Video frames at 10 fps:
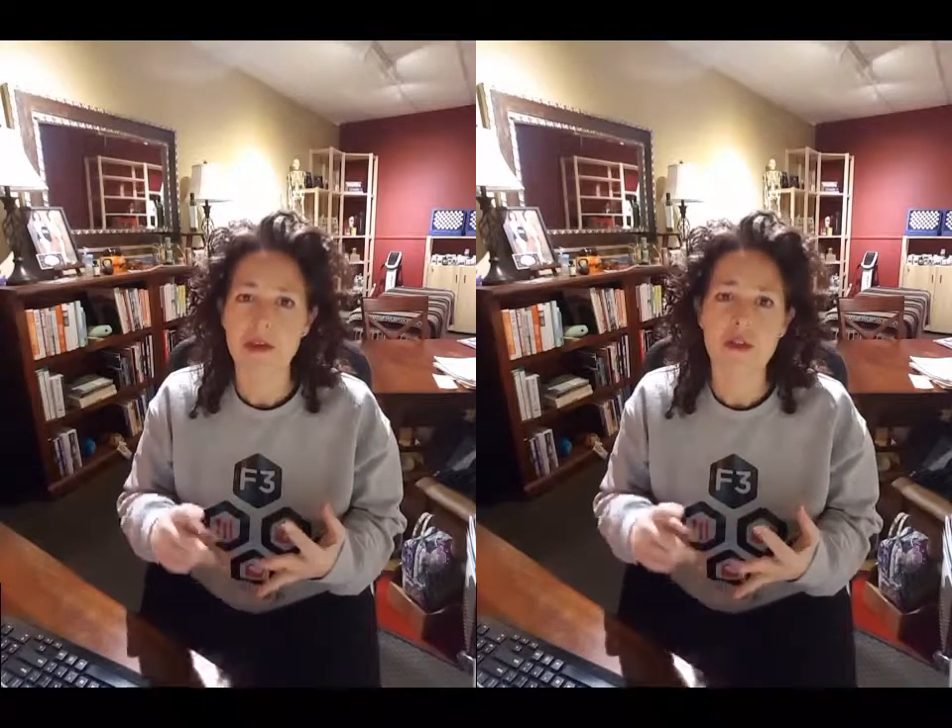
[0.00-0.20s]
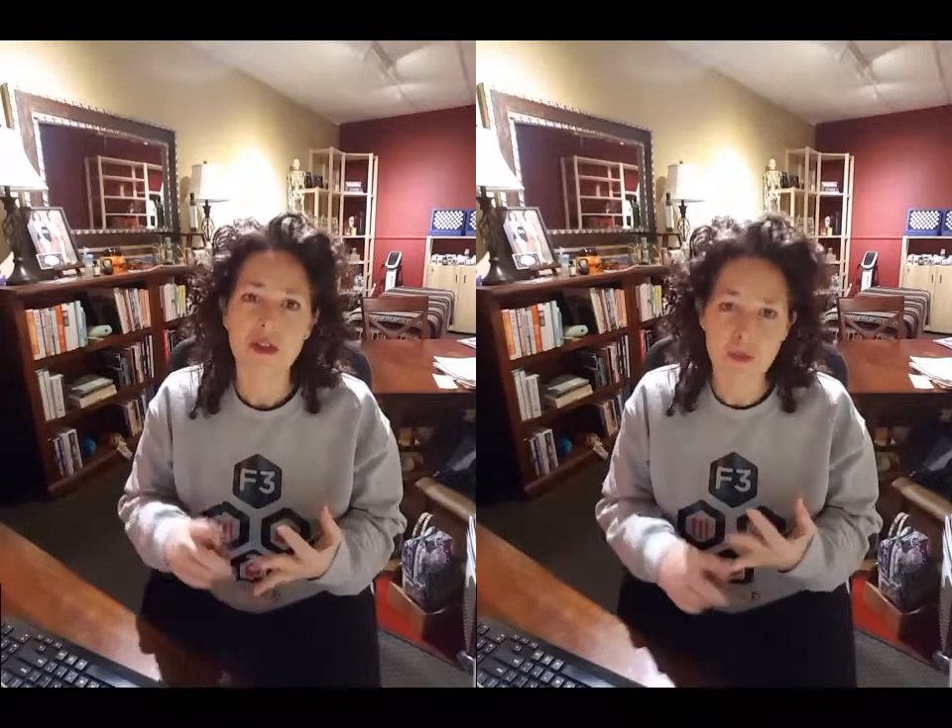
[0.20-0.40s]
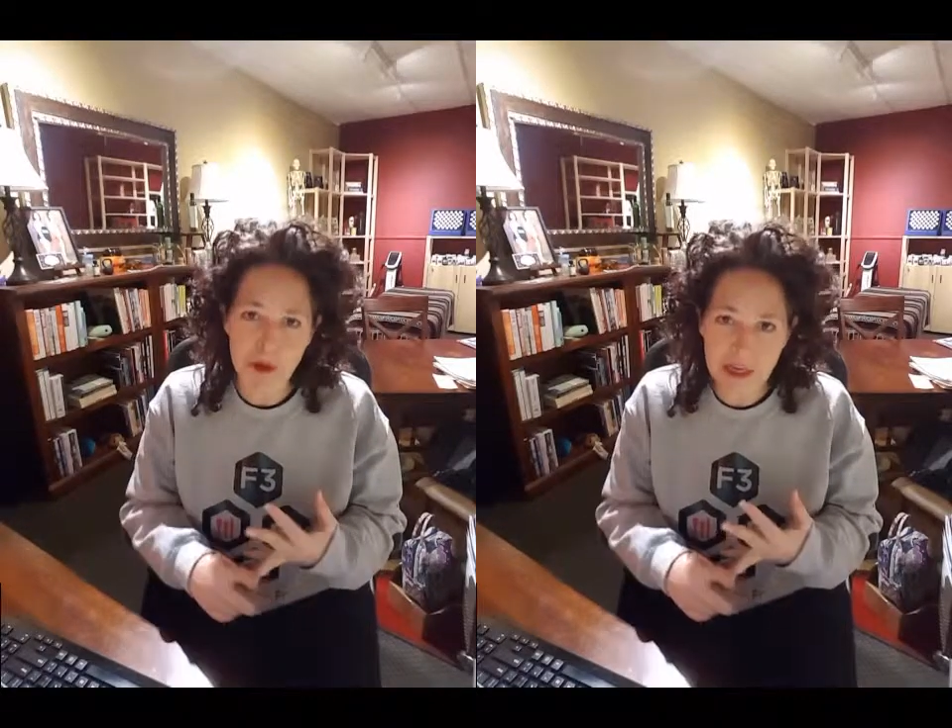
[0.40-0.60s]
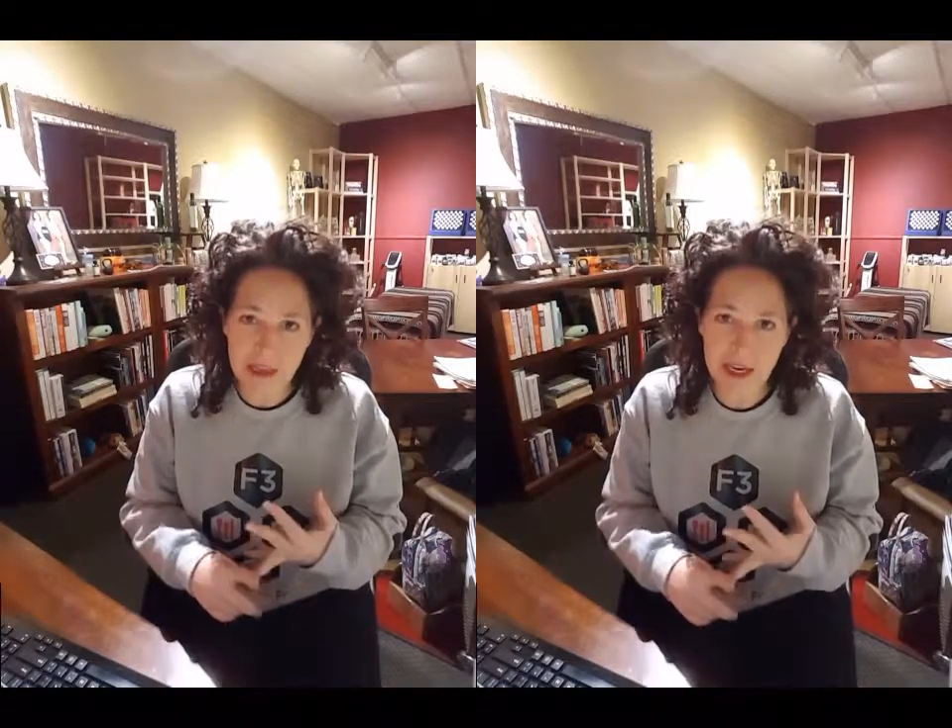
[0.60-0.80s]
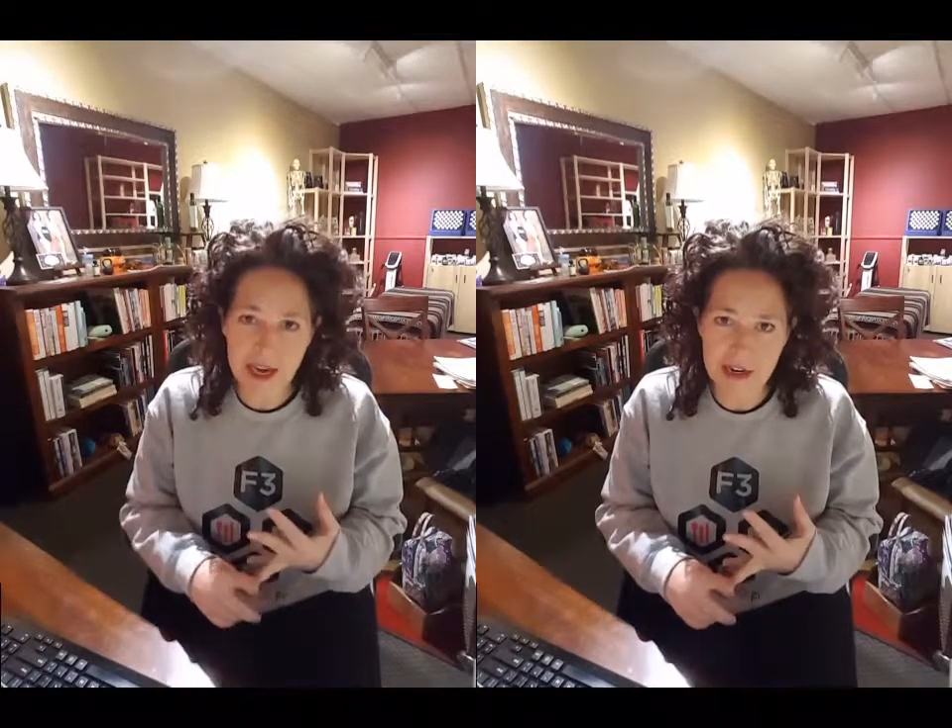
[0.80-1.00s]
sprint
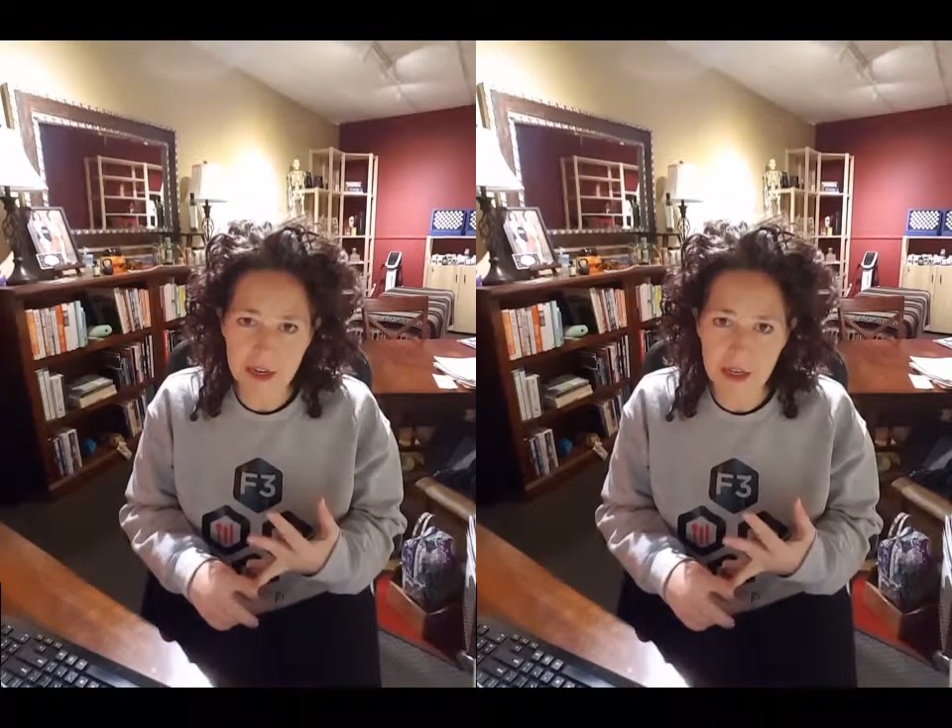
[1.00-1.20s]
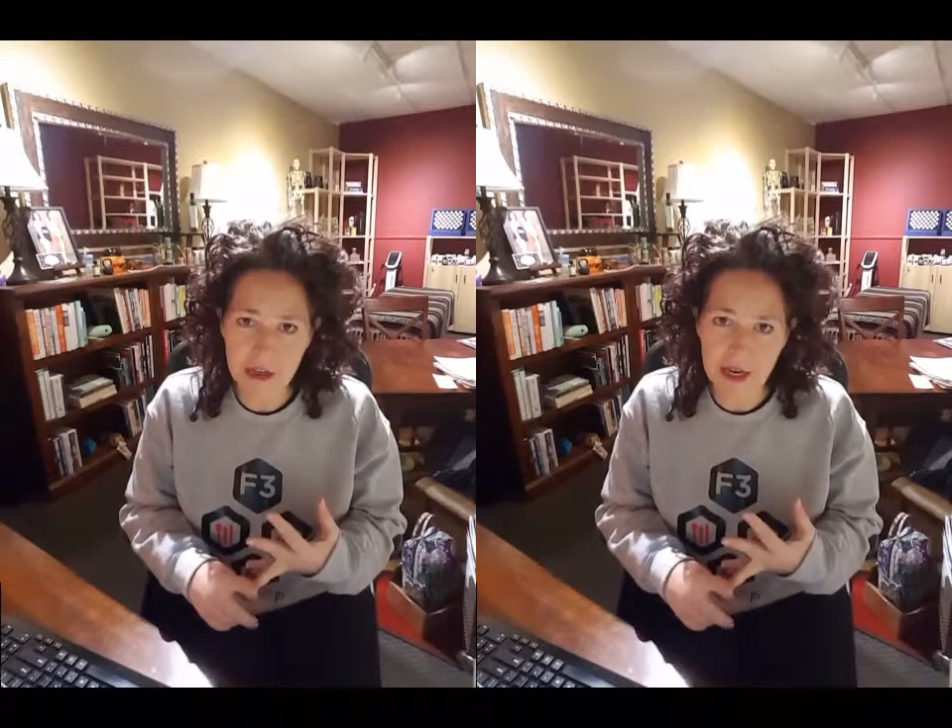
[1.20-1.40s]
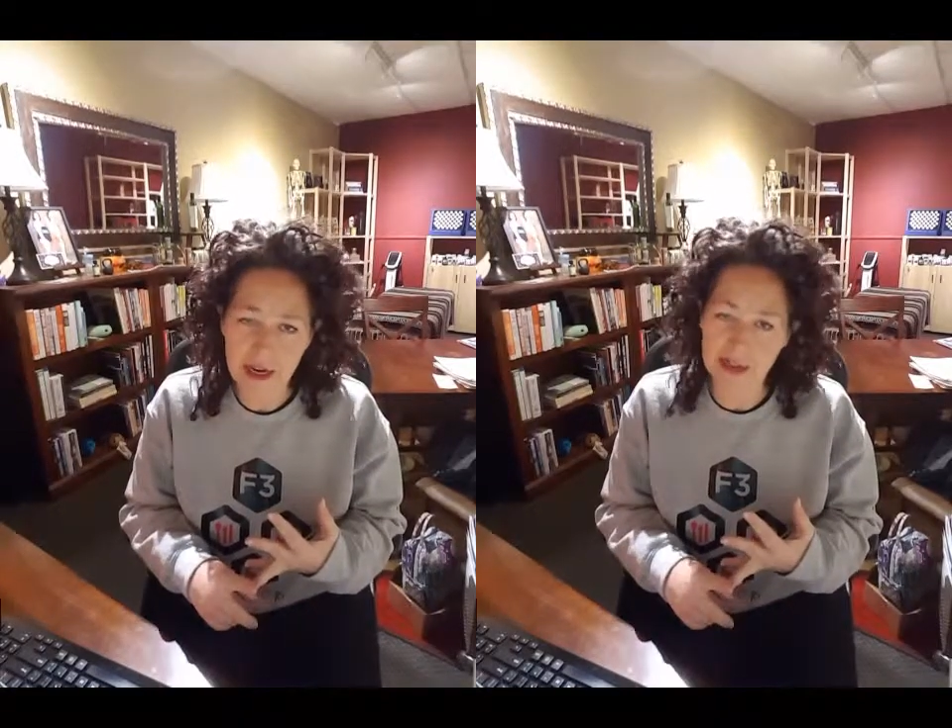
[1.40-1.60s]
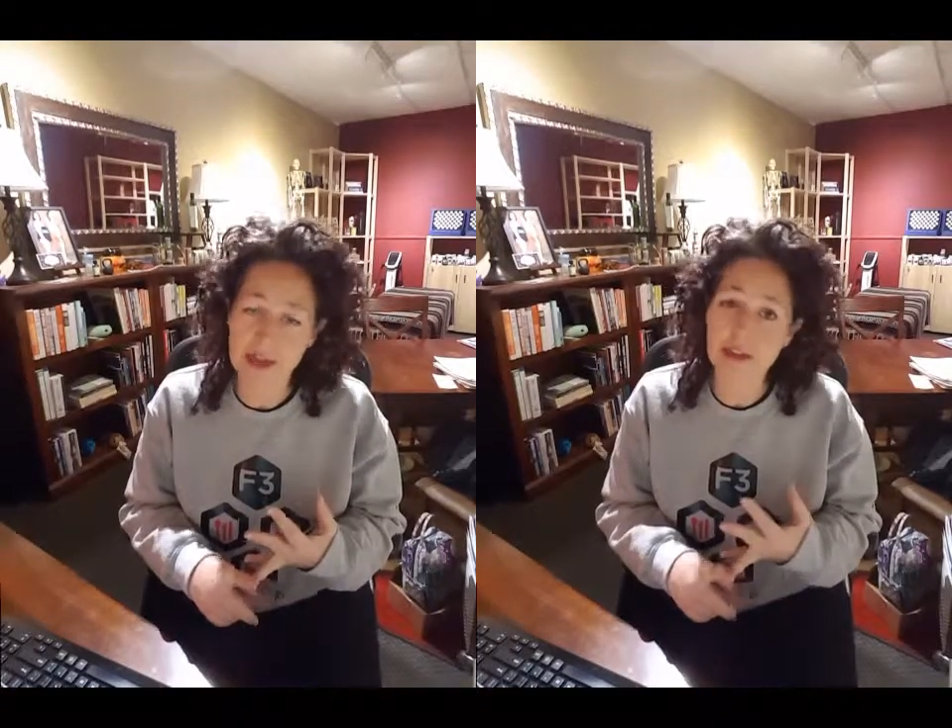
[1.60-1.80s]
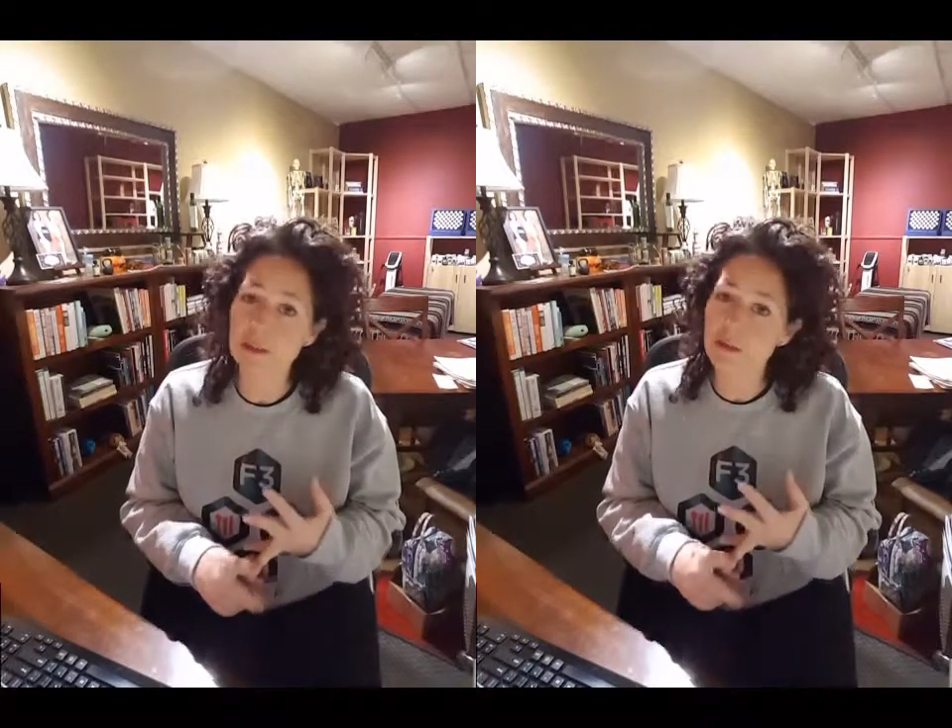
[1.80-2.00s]
occasionally, and
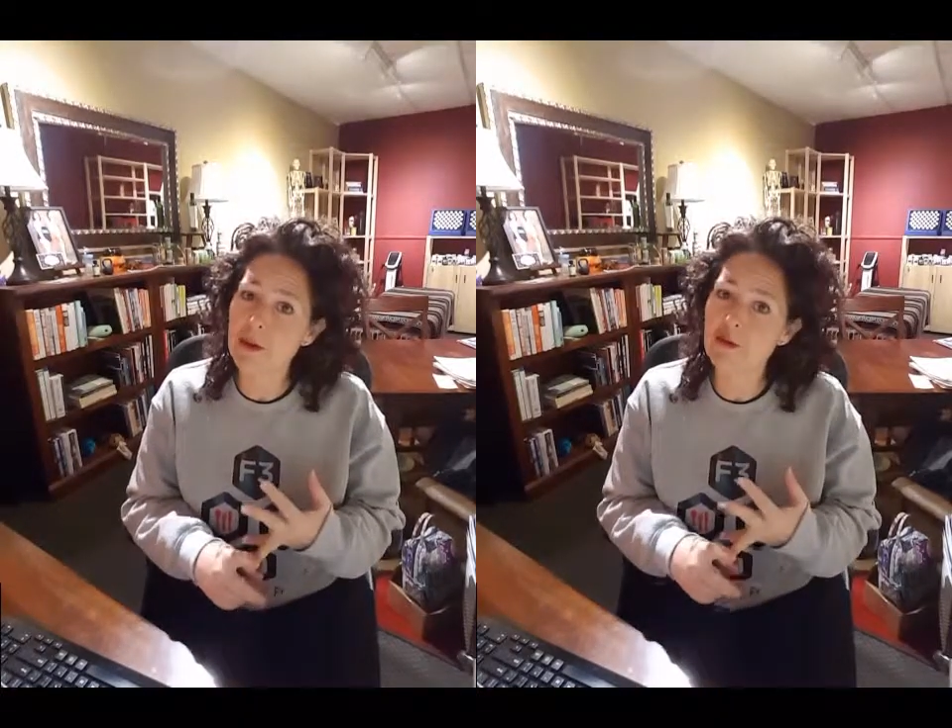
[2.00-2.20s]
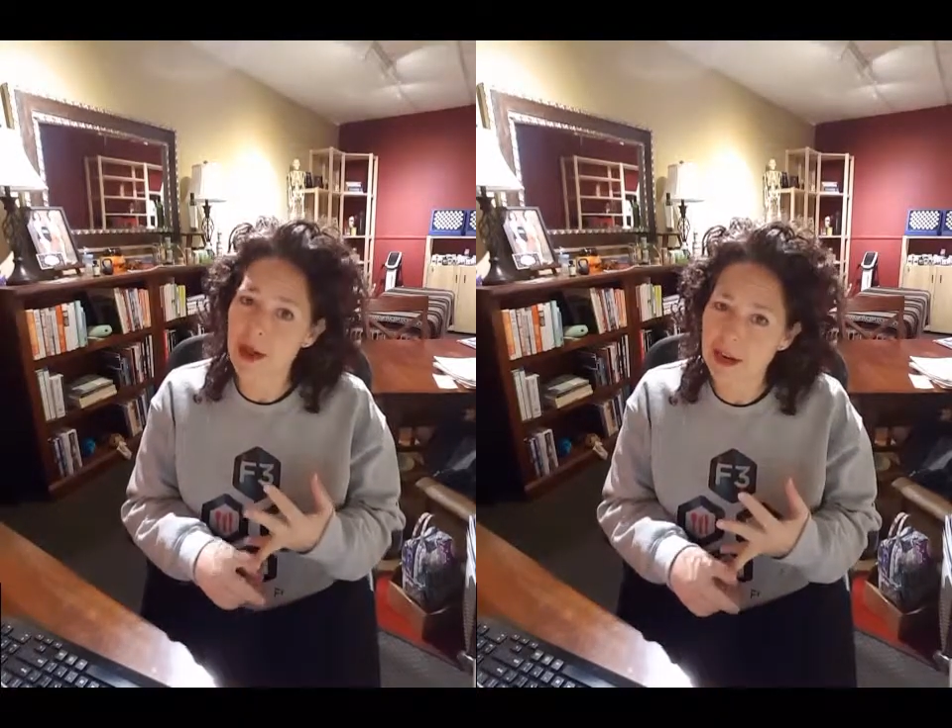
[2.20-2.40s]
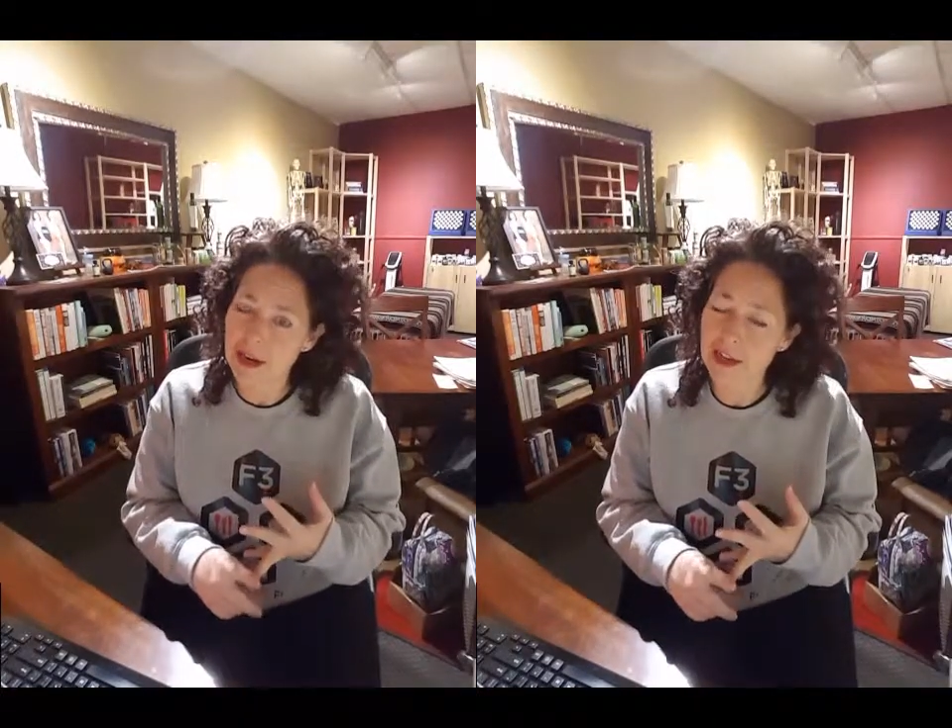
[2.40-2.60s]
that doesn't mean running,